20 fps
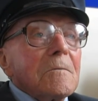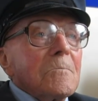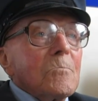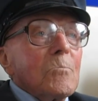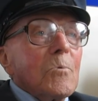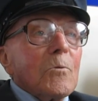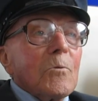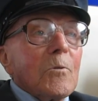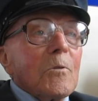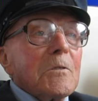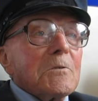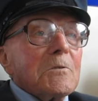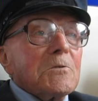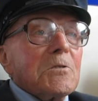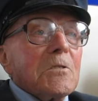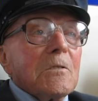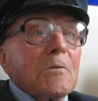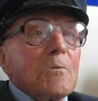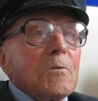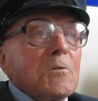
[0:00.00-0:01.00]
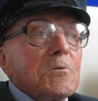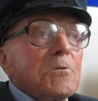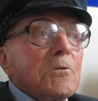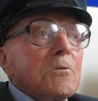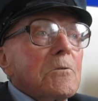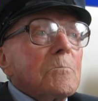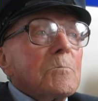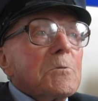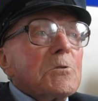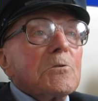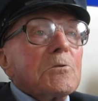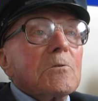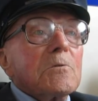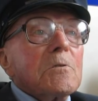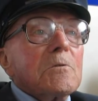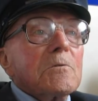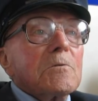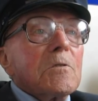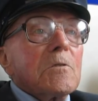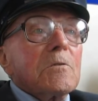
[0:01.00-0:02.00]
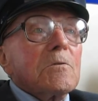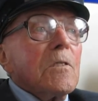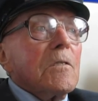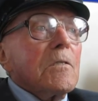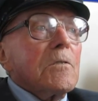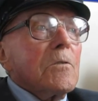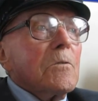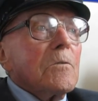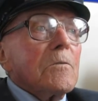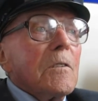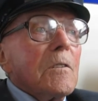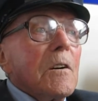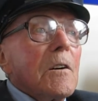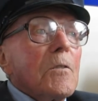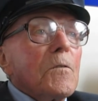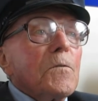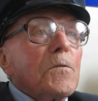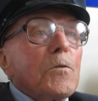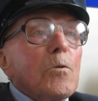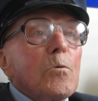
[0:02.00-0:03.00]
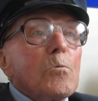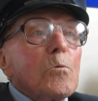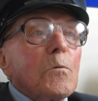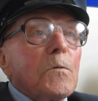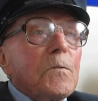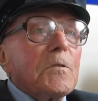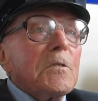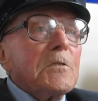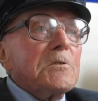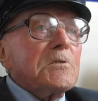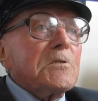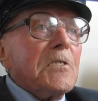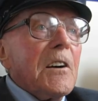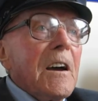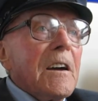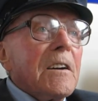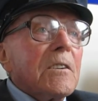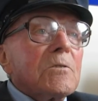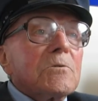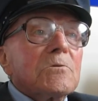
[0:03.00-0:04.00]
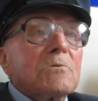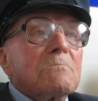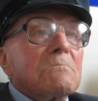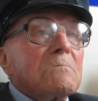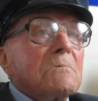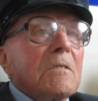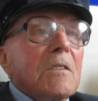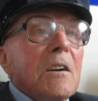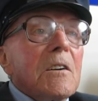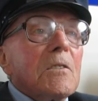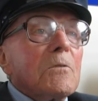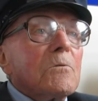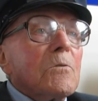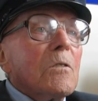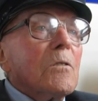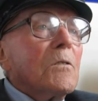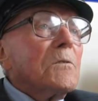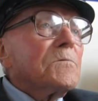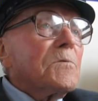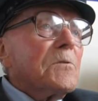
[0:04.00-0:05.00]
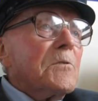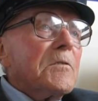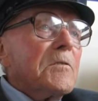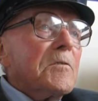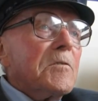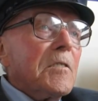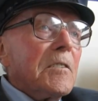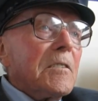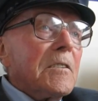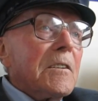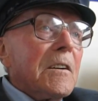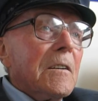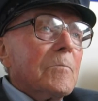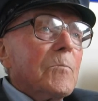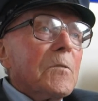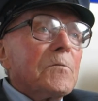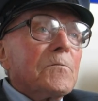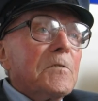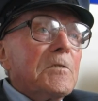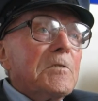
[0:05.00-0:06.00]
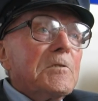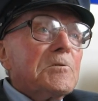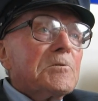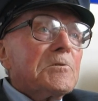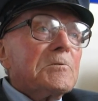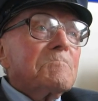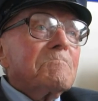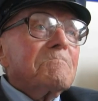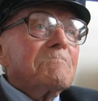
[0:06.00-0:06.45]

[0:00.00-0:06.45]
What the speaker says: whatnot. So the Germans, they got no fuel for their tanks, the aircraft or anything, come to finish.